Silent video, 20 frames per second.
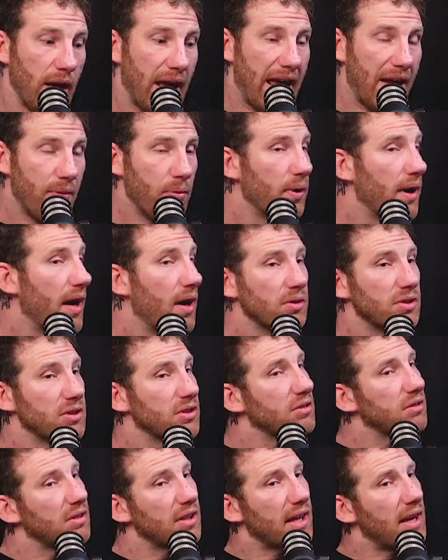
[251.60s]
everyone else
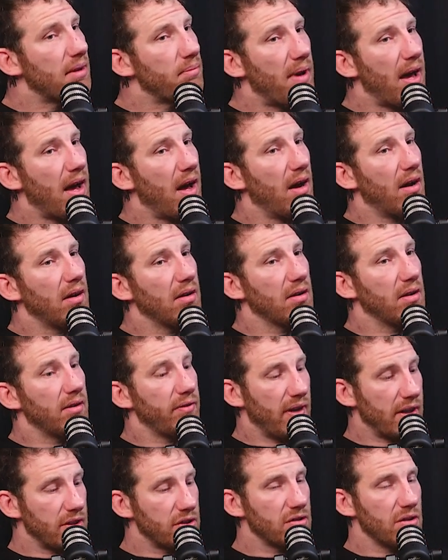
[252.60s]
is going to get better
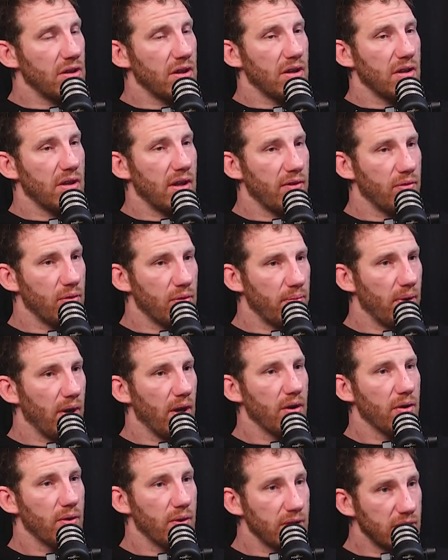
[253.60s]
eventually. Everyone
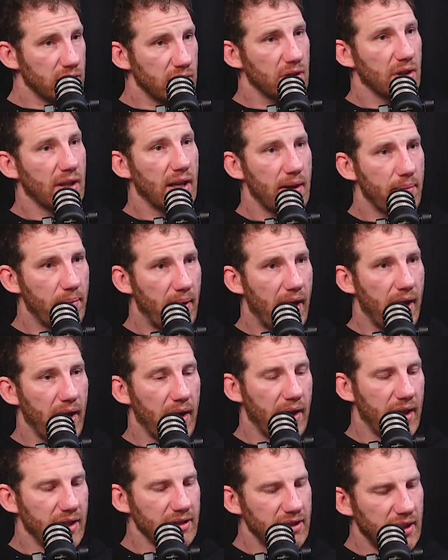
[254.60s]
below you is going to get better.
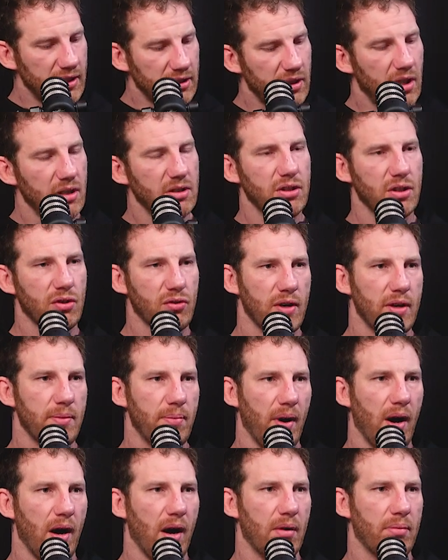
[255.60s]
And as that starts to
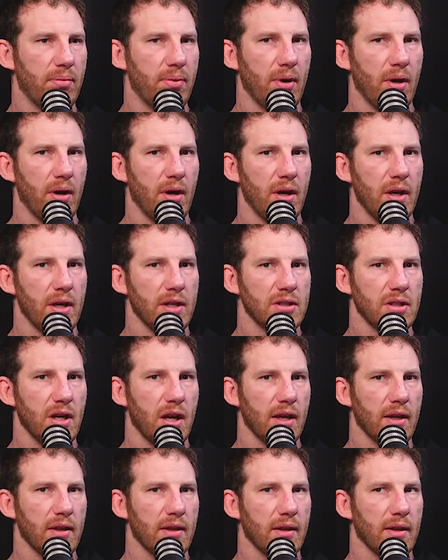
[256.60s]
creep up, it's
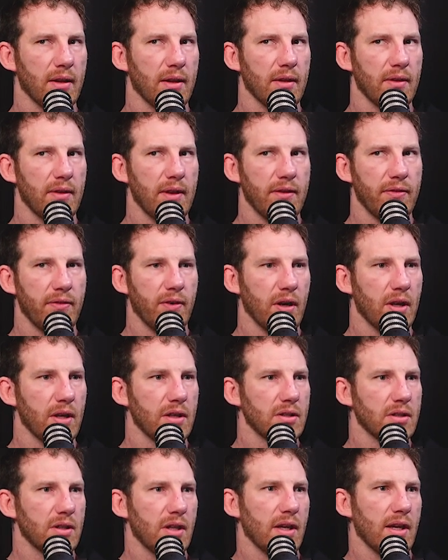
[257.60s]
like they
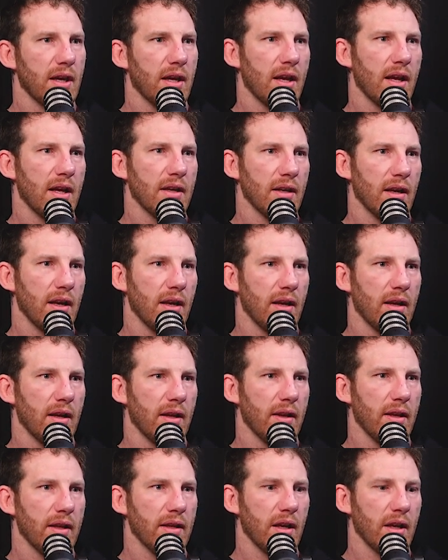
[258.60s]
fucking they can't handle it.
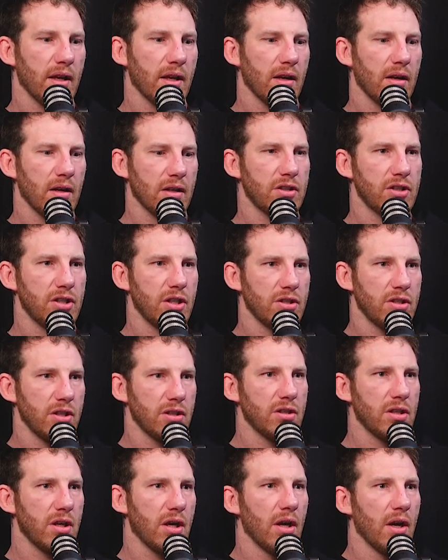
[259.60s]
They're like, oh shit,
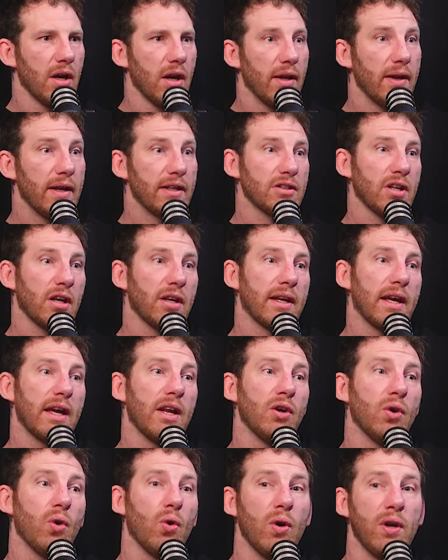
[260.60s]
shit, shit. And they're starting to
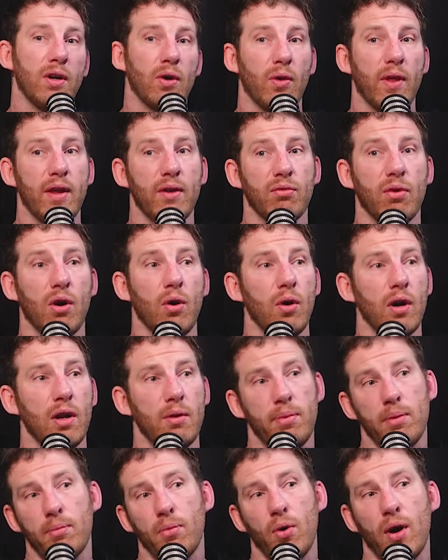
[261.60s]
get annoyed, or they roll a
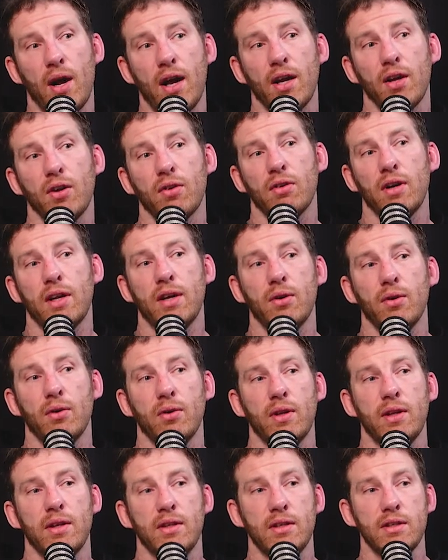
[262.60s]
little bit more angrily,
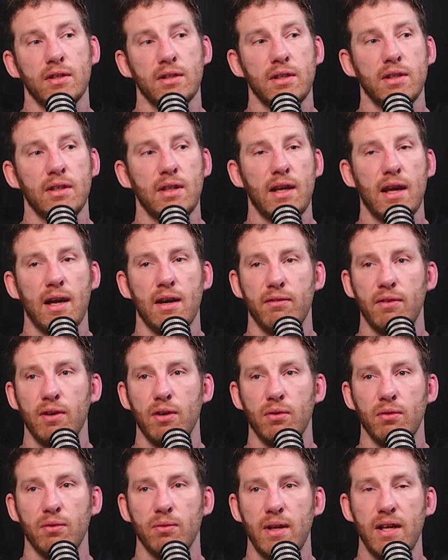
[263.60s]
or they they, they have
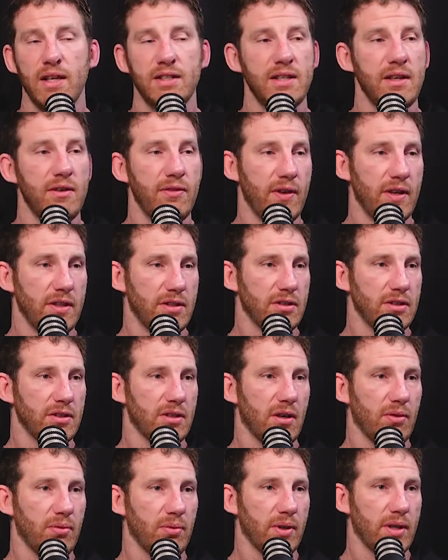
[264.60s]
little hissy fits and
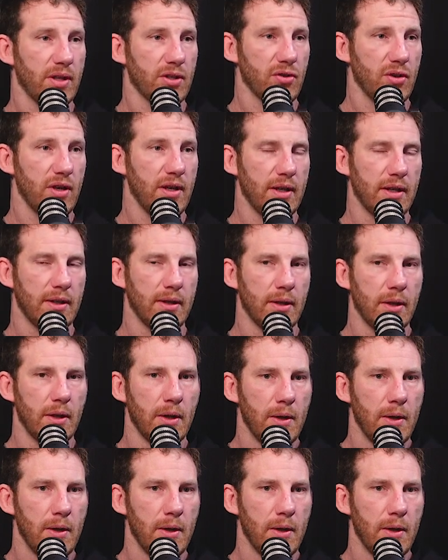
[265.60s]
stuff when they're training,